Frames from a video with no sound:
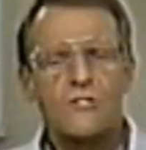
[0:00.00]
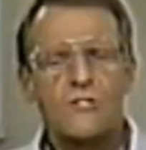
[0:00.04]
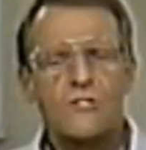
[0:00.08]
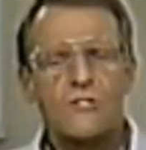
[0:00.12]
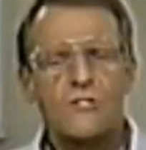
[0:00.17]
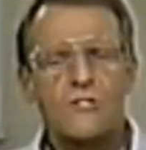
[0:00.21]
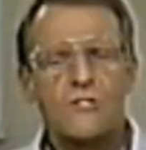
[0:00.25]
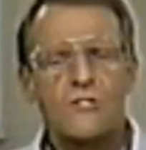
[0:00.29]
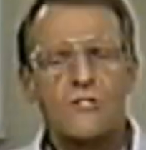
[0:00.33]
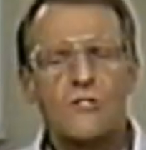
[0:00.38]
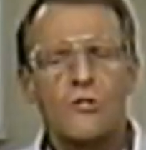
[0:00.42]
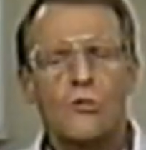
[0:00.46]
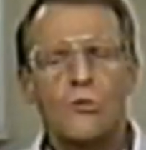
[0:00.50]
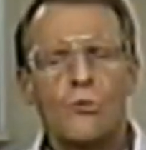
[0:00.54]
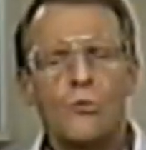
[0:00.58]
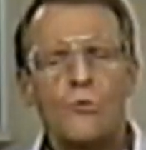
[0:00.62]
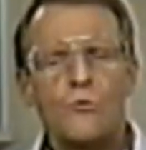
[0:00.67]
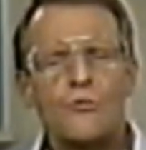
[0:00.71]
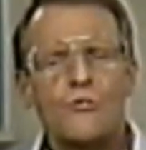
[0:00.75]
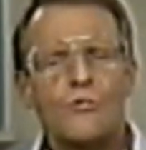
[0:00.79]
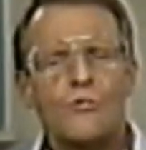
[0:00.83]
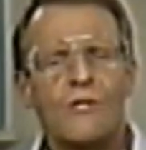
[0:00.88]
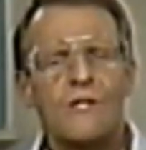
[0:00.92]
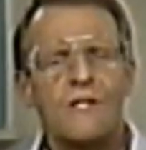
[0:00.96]
A
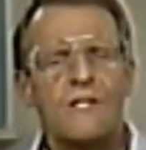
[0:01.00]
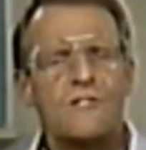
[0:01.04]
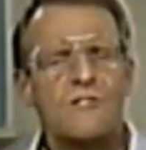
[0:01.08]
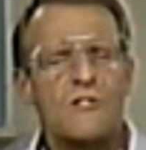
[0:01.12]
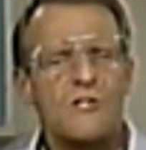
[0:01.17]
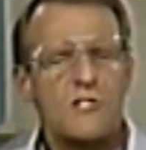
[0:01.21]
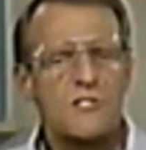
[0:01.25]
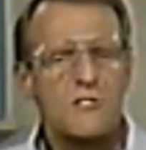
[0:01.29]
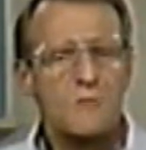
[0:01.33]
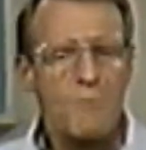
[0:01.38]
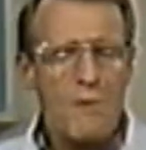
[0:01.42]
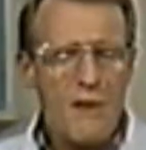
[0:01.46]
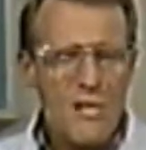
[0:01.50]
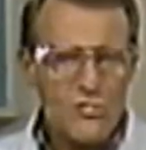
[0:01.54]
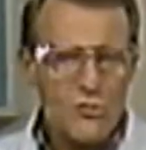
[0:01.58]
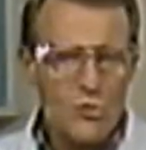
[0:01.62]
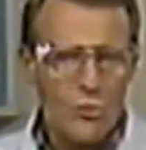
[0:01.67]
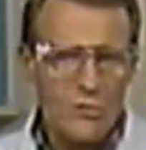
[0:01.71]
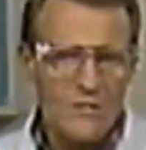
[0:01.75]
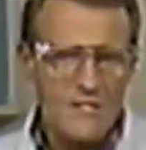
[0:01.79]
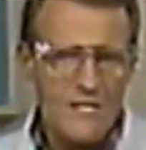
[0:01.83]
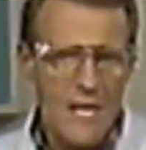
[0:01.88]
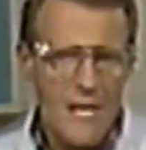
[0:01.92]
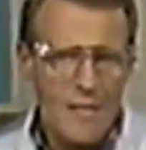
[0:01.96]
solution is a
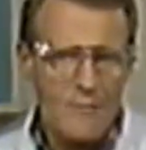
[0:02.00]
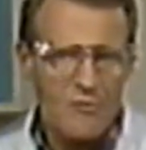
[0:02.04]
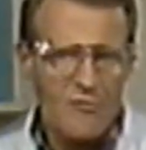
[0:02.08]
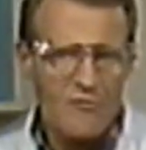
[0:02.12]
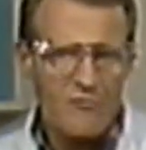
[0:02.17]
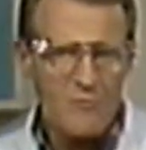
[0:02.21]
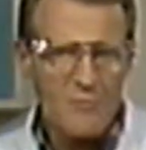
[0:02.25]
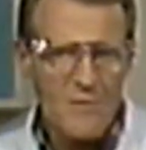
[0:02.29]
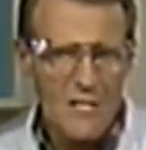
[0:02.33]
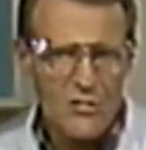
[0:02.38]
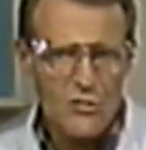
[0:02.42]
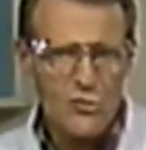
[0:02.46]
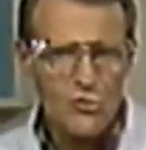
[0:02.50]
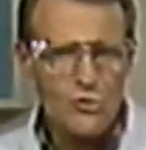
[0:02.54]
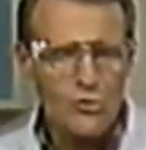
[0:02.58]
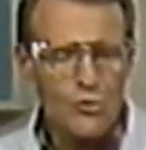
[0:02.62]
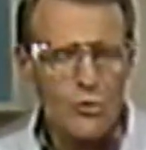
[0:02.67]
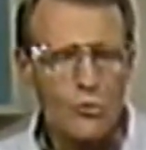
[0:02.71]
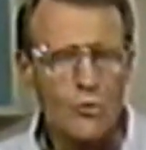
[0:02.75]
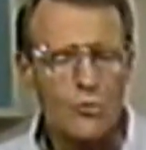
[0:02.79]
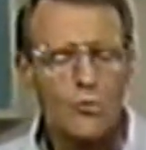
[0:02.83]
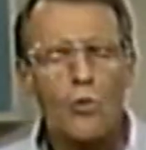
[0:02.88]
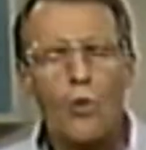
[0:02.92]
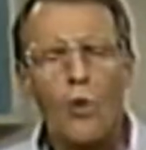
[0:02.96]
special type of
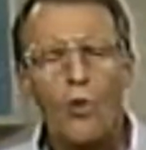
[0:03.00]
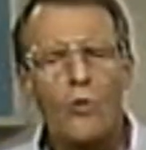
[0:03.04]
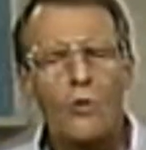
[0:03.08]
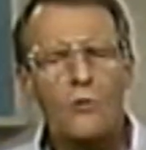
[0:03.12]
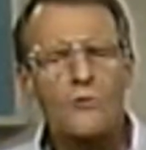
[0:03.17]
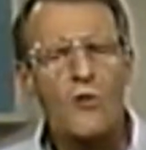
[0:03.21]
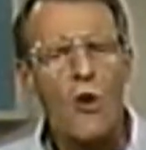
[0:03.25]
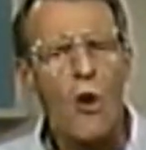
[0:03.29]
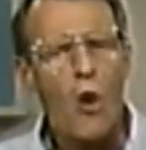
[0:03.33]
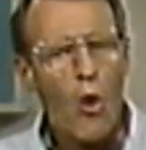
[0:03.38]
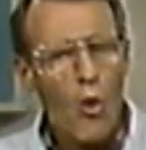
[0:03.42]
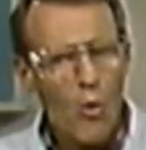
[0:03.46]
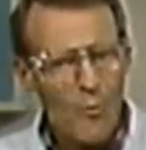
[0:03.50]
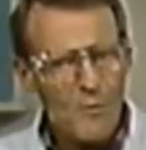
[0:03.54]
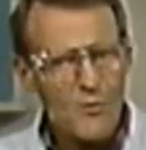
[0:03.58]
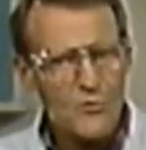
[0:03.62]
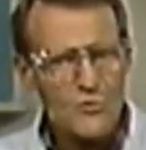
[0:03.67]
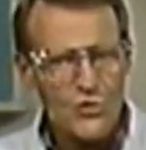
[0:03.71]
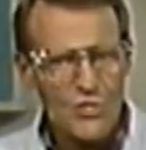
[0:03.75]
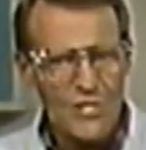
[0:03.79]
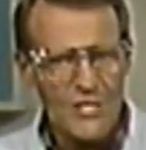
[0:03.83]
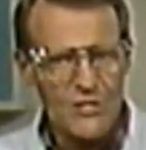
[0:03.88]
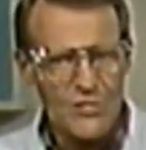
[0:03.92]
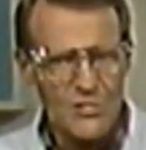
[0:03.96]
mixture called a
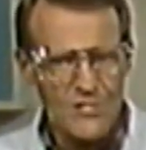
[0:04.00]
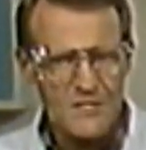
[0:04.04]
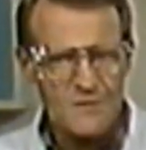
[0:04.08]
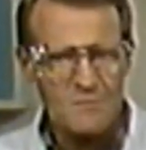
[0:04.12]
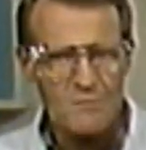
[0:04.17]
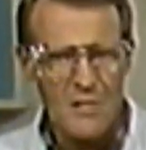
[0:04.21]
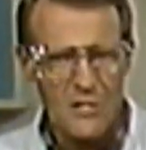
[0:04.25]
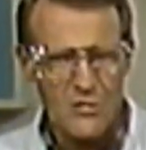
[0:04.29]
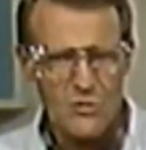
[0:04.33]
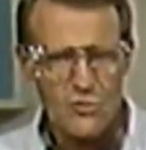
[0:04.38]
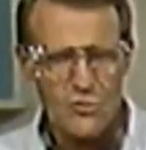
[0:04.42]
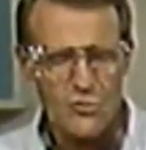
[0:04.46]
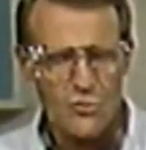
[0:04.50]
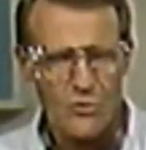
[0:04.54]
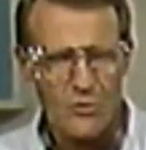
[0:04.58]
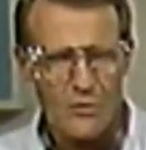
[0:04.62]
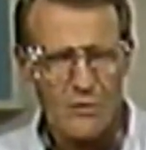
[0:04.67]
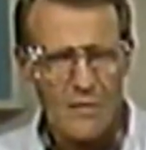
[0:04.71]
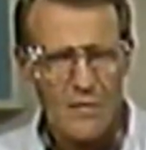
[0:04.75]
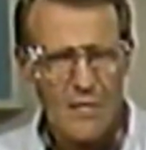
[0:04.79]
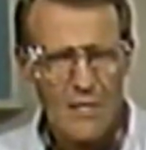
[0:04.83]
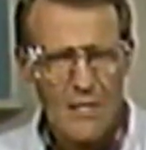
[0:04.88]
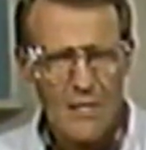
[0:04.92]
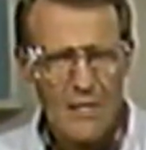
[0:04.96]
homogeneous mixture.
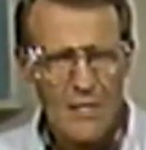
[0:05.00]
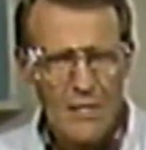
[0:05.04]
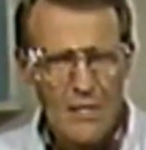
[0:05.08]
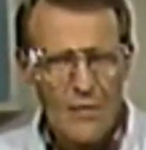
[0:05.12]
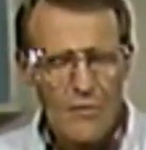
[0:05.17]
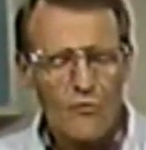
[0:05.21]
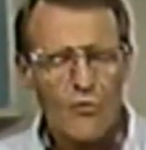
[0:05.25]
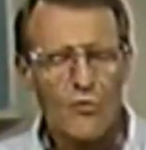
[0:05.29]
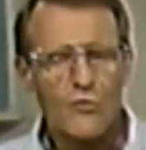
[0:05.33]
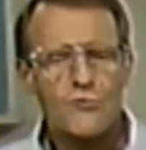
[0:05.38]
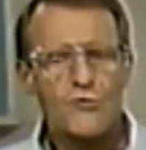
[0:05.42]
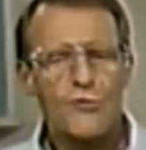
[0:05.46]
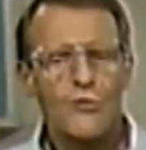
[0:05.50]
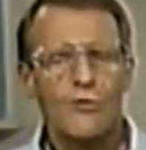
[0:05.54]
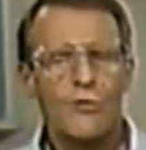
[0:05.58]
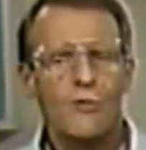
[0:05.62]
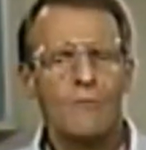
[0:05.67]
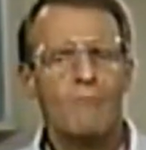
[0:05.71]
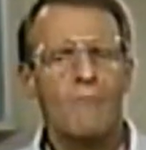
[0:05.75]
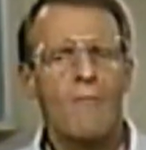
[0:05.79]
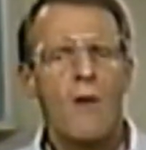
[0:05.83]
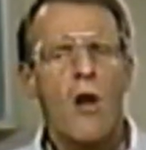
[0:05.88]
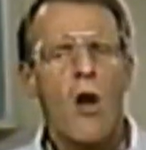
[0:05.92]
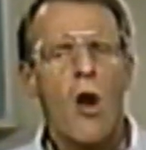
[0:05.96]
The
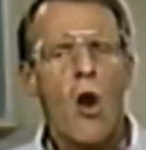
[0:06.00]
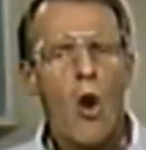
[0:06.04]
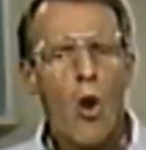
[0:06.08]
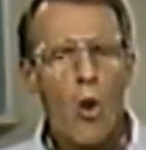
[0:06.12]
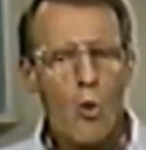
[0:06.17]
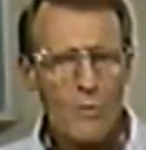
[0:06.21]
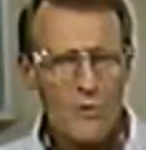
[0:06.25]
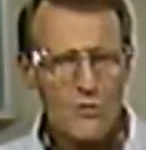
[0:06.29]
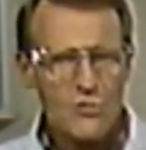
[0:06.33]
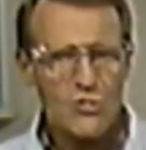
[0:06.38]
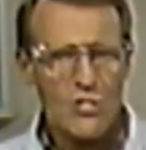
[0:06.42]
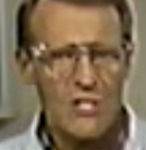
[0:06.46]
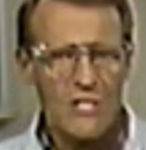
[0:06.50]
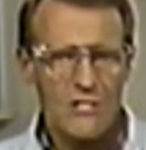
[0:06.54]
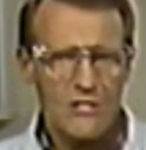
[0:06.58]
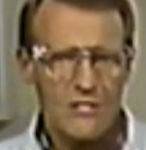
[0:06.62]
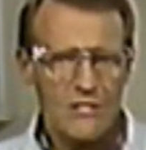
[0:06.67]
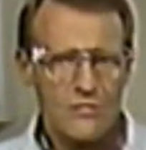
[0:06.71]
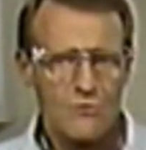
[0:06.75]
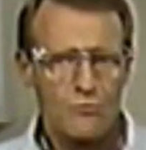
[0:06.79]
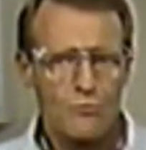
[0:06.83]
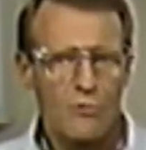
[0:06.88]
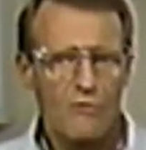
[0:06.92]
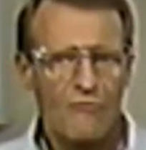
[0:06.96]
term
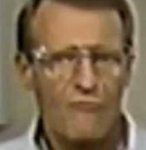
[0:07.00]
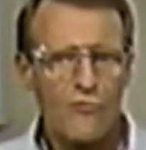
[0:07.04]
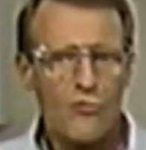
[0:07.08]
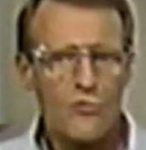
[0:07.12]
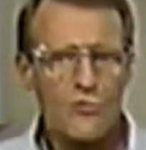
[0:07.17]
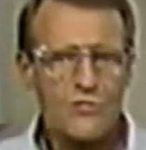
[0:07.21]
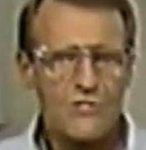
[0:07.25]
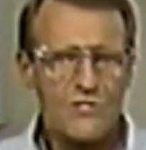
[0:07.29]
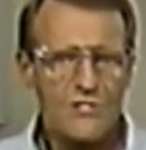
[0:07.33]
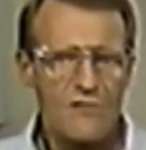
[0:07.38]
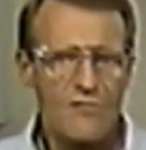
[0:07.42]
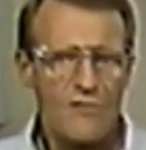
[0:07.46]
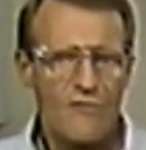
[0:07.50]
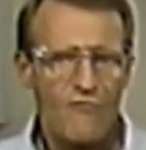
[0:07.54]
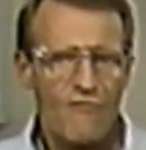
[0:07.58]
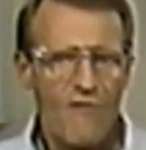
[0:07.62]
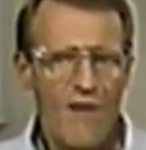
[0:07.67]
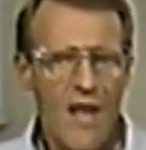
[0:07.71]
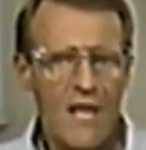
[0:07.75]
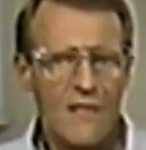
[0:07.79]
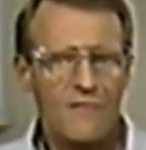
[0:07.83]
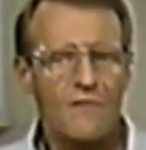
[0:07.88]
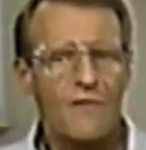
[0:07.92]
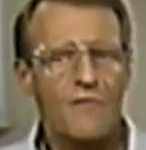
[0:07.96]
homogeneous refers to the
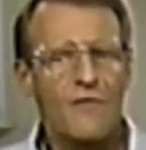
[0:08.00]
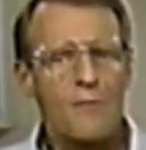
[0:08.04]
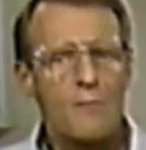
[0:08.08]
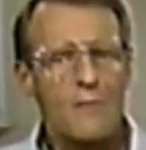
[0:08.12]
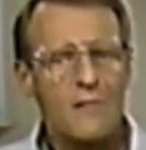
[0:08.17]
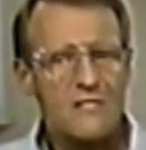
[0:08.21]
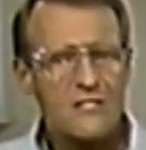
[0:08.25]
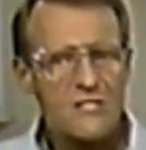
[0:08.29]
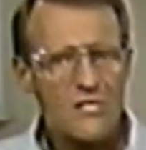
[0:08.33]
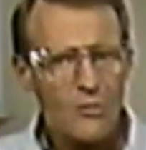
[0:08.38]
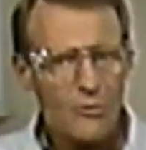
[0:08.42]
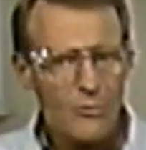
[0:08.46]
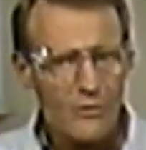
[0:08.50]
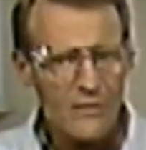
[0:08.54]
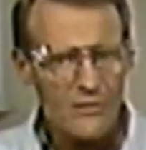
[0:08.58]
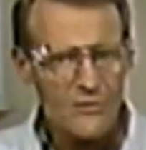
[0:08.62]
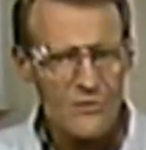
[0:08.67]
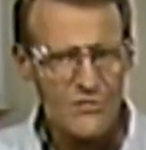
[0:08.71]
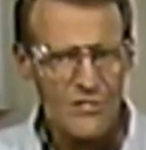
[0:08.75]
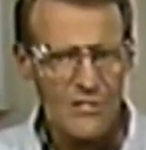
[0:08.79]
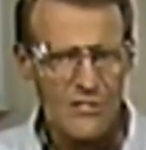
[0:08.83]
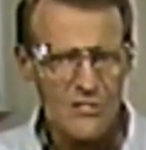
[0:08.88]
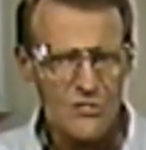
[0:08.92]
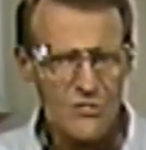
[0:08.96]
fact that the
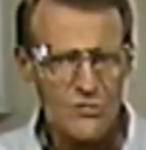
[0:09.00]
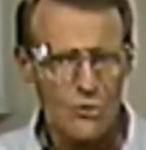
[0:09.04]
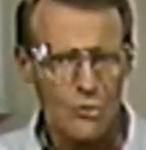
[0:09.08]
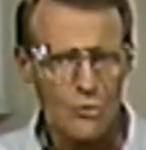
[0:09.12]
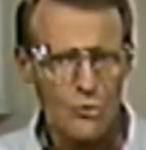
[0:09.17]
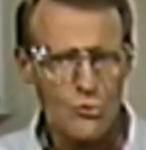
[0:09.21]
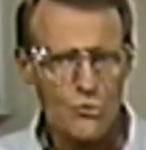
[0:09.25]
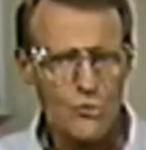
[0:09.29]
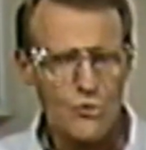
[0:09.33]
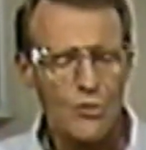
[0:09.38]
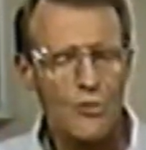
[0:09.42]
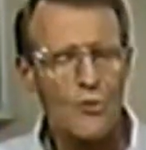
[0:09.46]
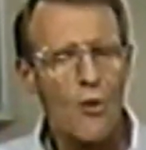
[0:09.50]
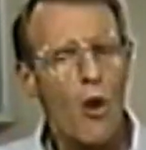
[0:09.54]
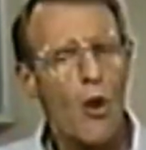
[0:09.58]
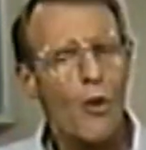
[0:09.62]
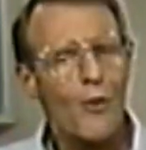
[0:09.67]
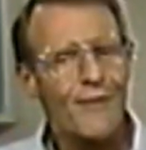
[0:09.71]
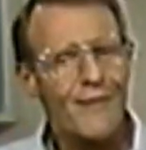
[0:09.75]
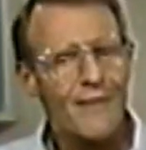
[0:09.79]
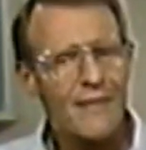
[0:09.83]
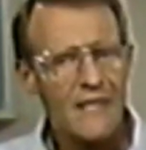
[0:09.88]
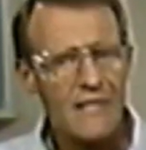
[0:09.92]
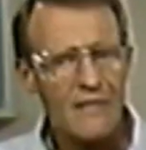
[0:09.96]
materials in a solution
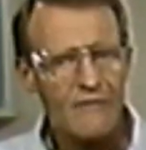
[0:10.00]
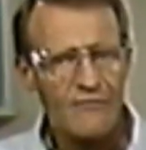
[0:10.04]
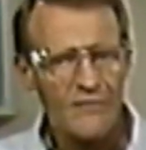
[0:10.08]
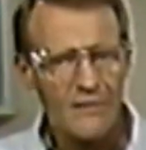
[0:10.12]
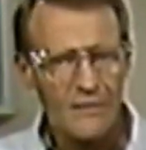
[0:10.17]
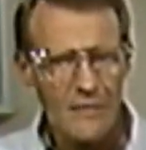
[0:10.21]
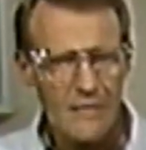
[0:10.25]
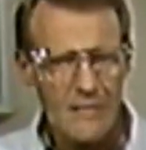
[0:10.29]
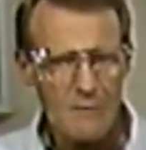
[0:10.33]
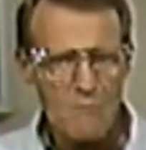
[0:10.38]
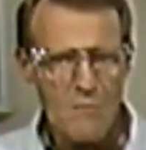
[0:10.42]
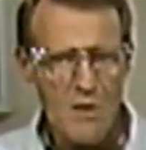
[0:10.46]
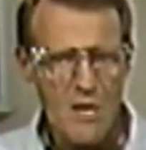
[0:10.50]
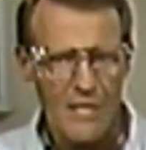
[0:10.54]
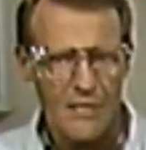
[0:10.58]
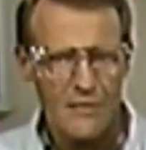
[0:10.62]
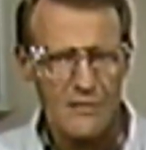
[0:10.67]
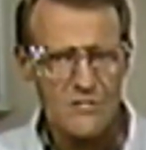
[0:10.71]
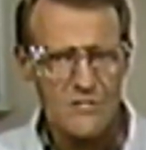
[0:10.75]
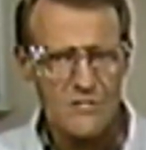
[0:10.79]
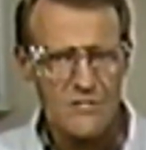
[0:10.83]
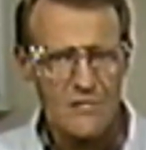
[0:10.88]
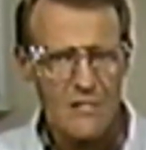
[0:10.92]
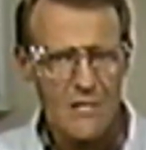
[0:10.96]
are evenly
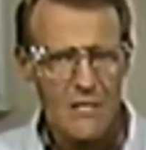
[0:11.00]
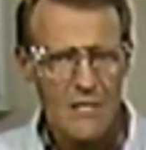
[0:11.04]
mixed.